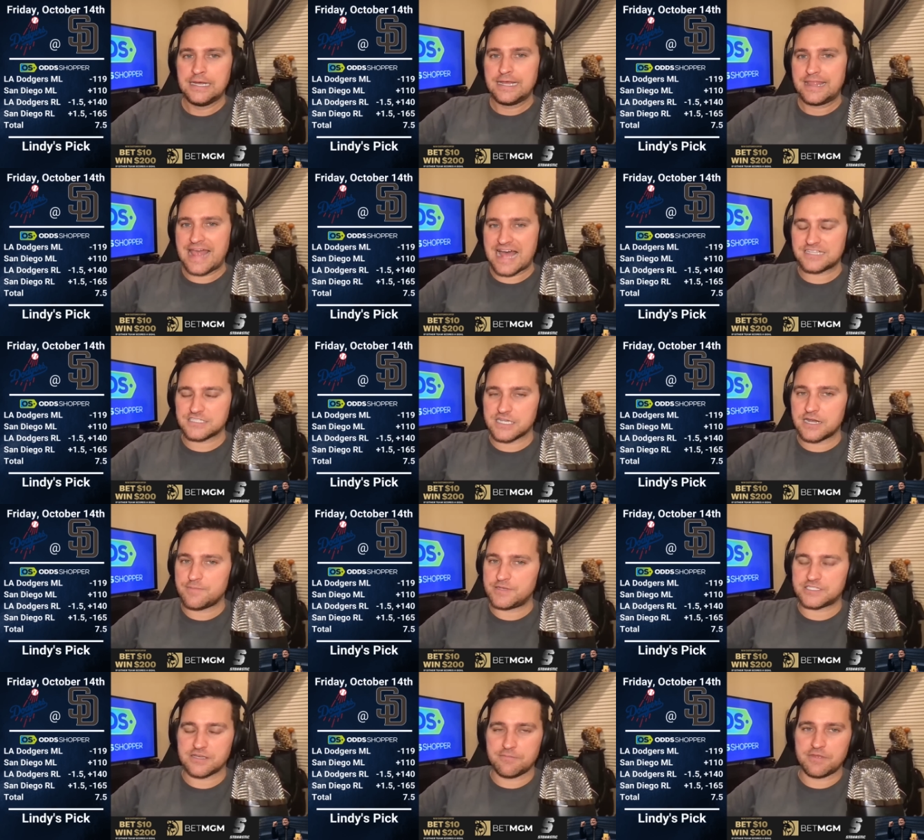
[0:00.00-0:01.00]
That's going to
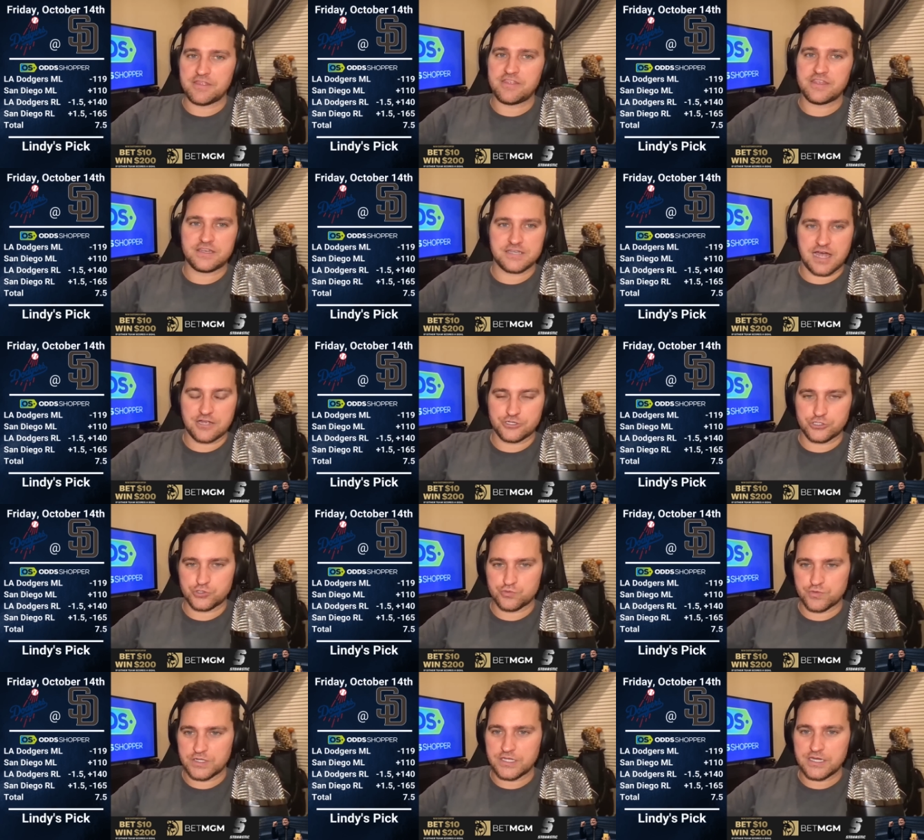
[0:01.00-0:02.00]
be somebody the
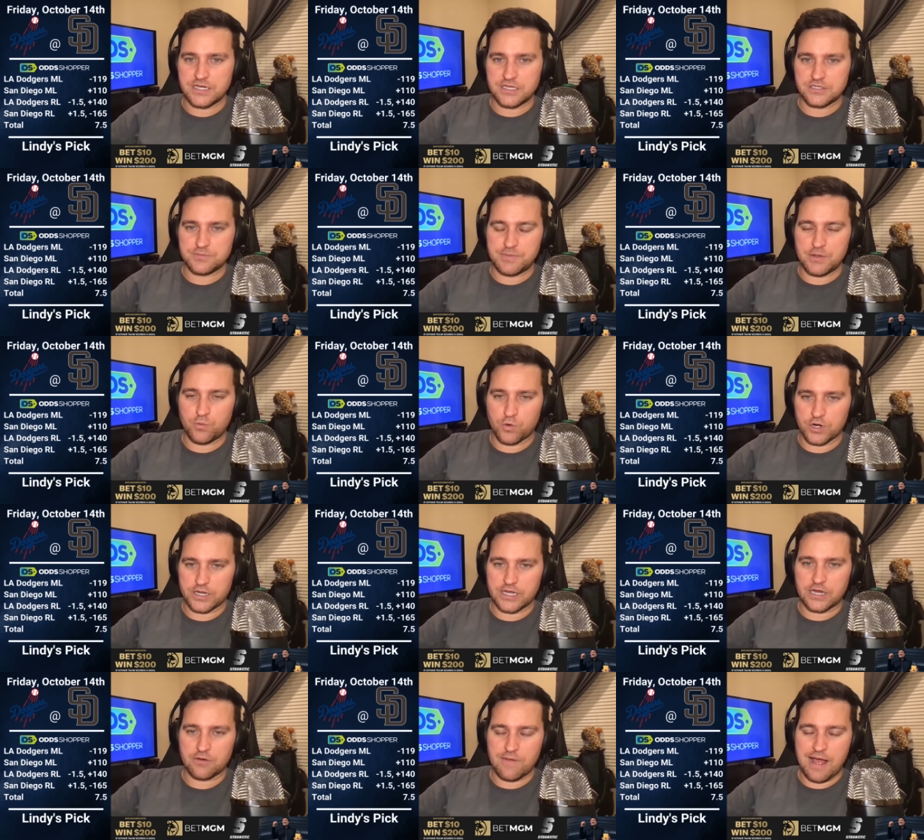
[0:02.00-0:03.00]
Dodgers really need to be
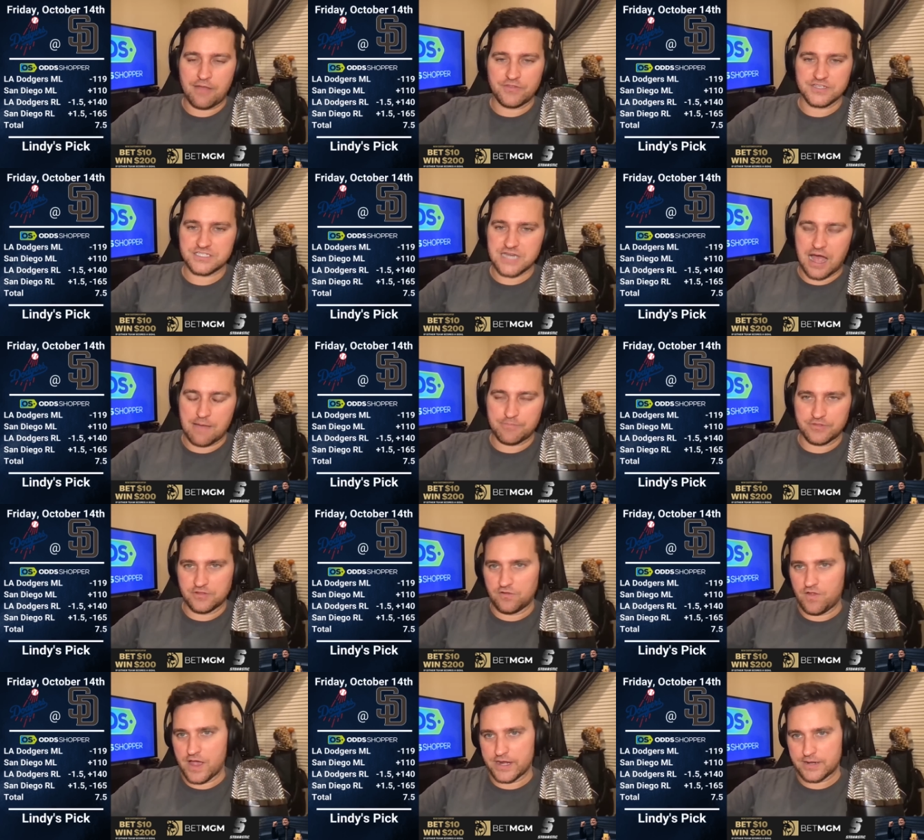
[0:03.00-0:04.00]
working around this top of the
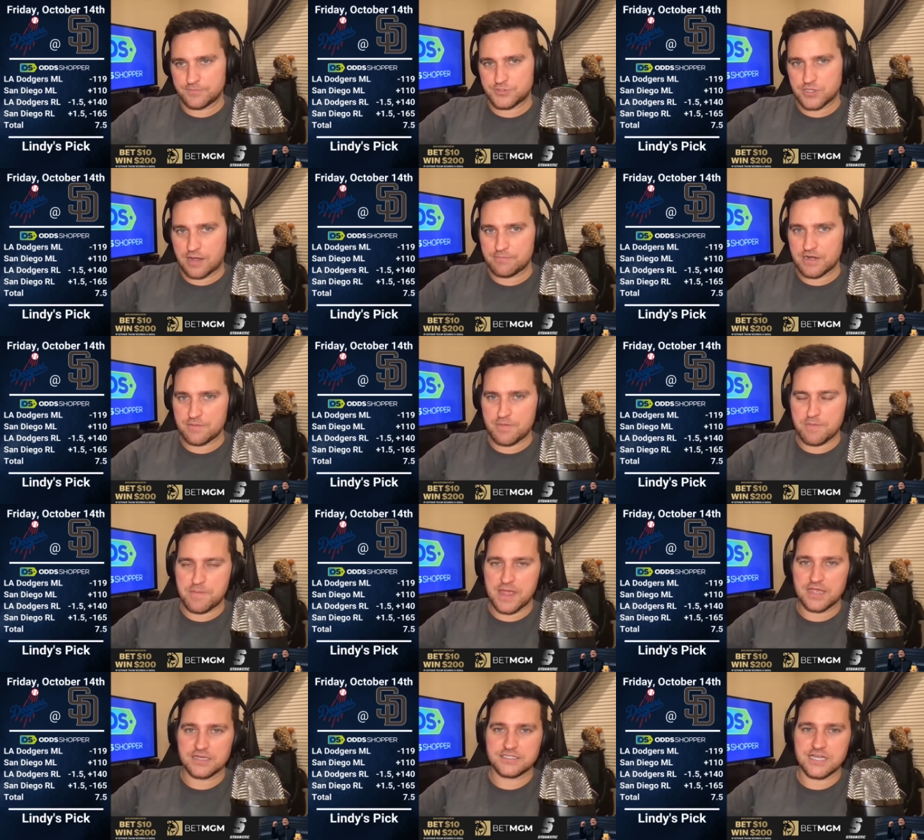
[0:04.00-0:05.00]
lineup. So I'm going to be
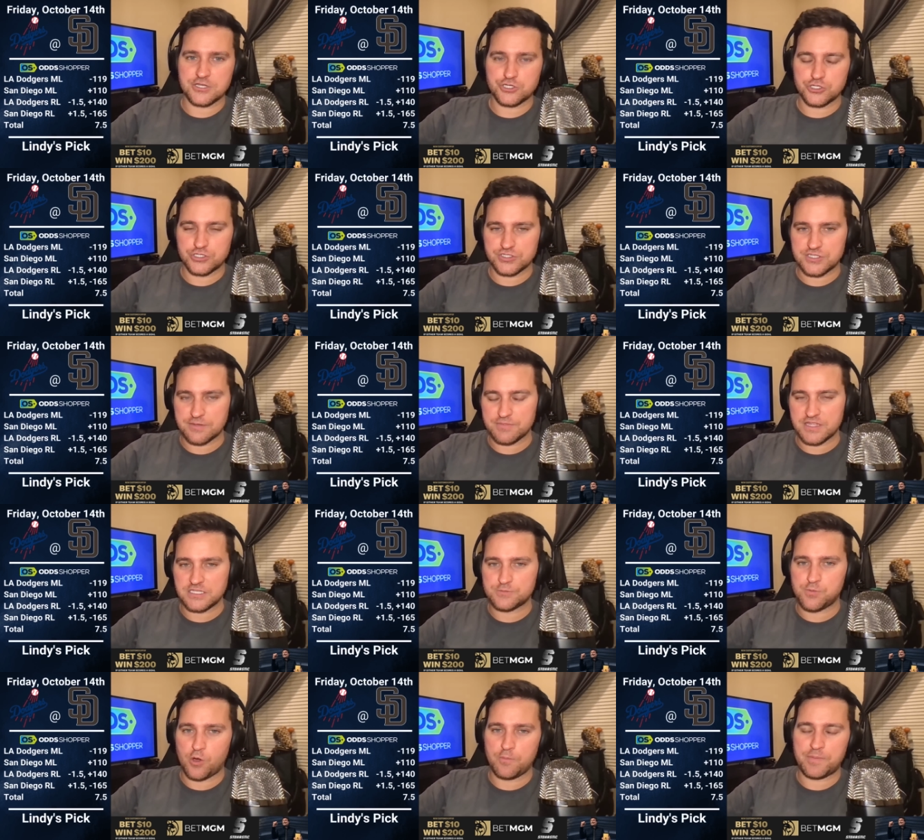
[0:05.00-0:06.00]
paying attention to some of
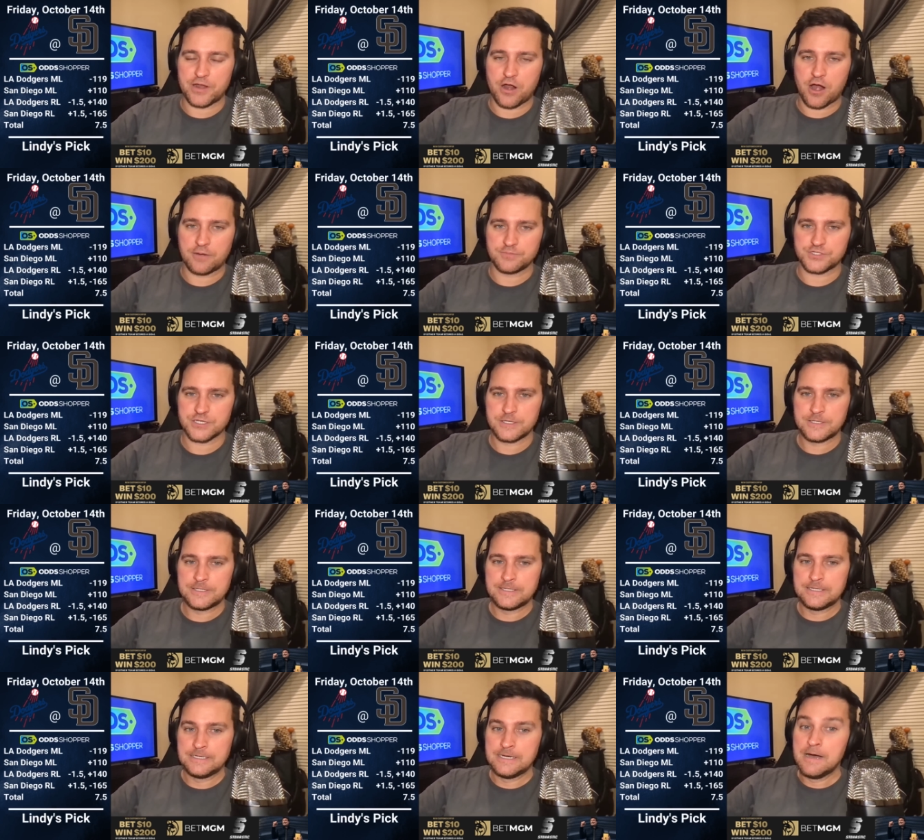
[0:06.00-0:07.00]
these bullpen arms,
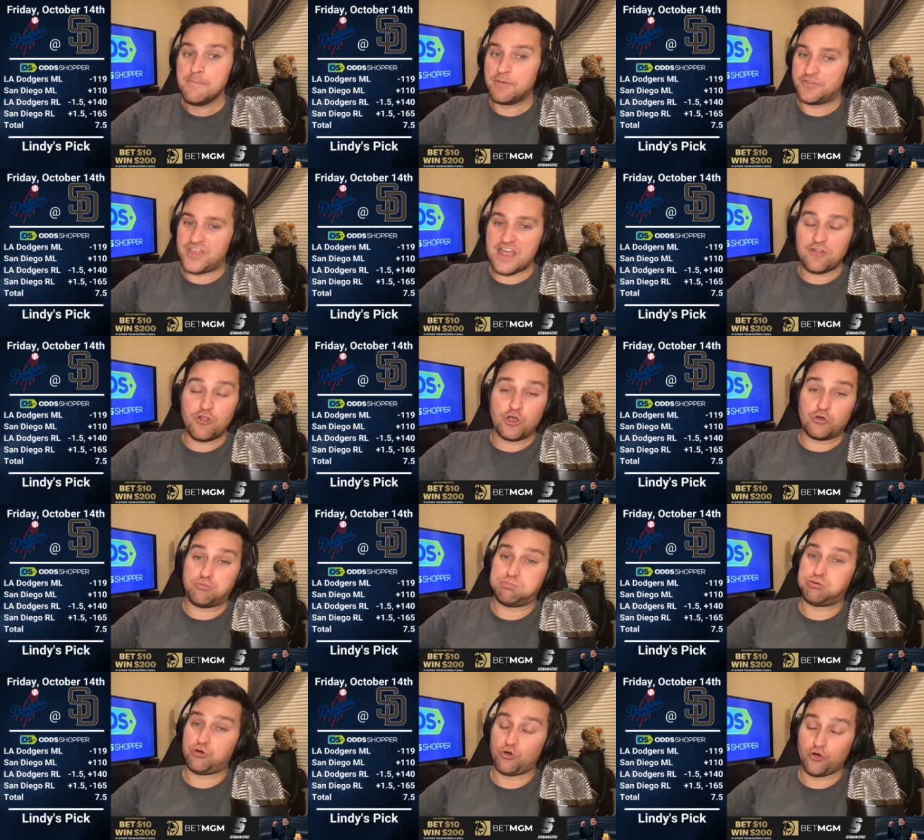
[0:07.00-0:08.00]
but they look
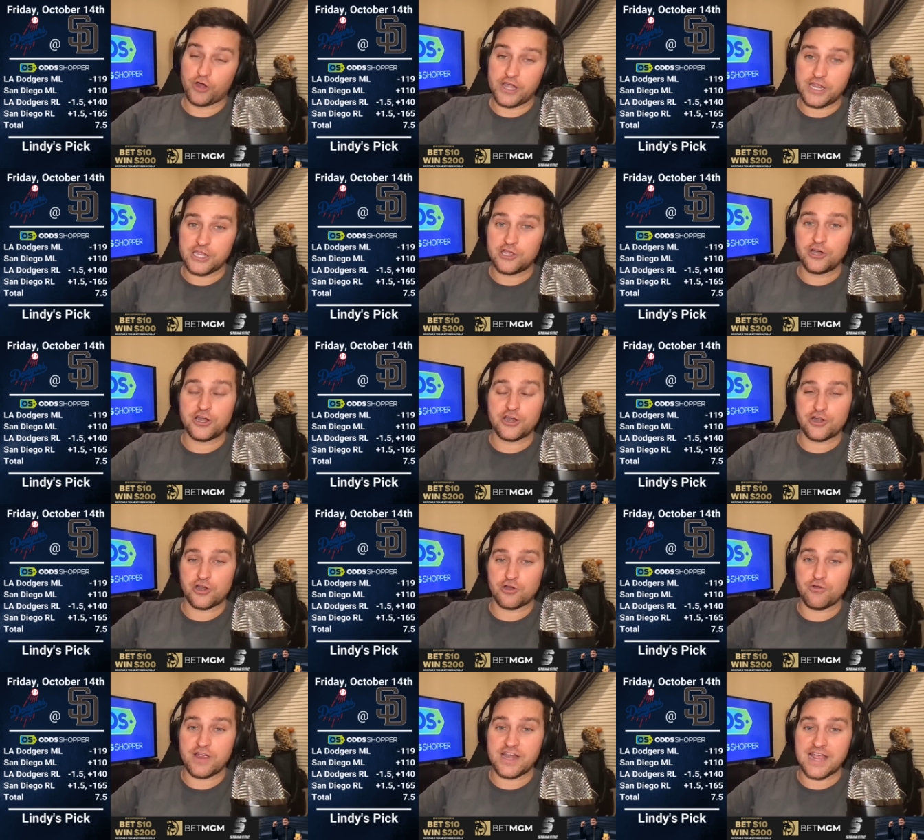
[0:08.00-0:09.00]
pretty good and are
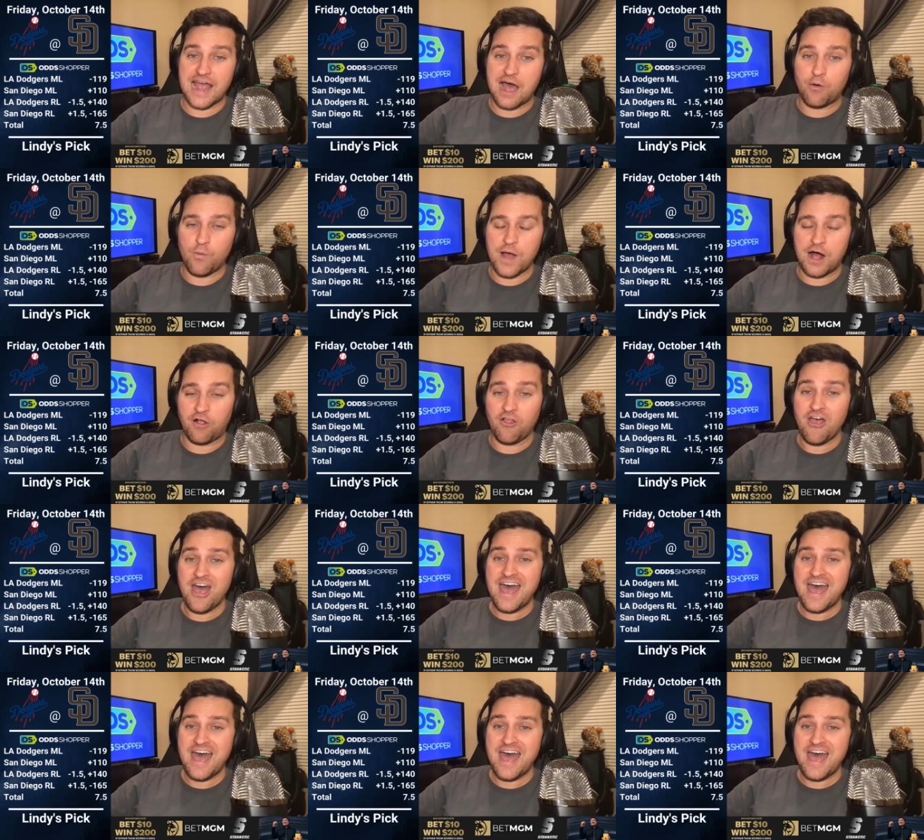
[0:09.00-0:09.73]
grading out well.